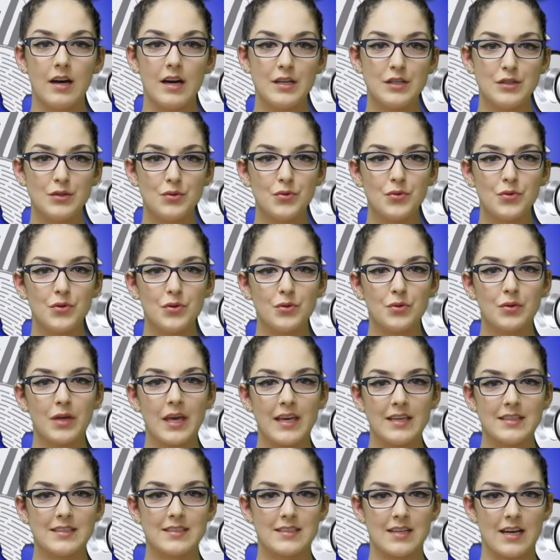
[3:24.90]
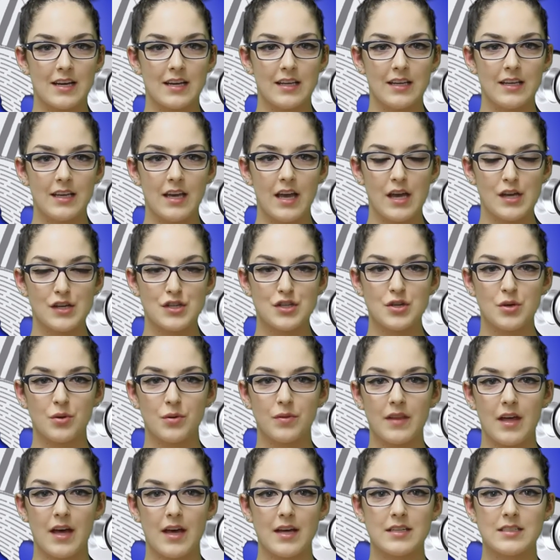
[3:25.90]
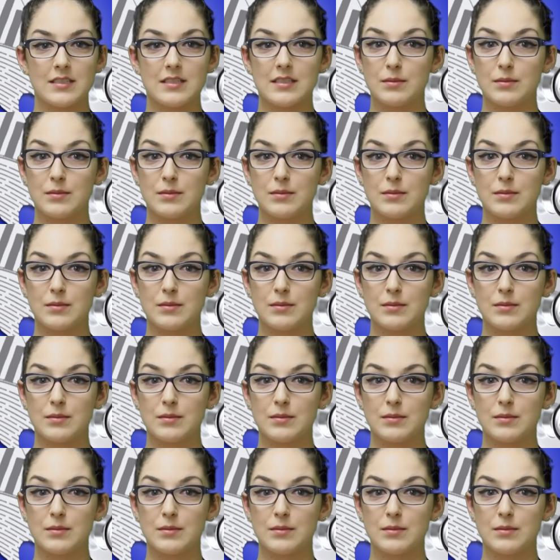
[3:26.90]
A new UK study has shown that,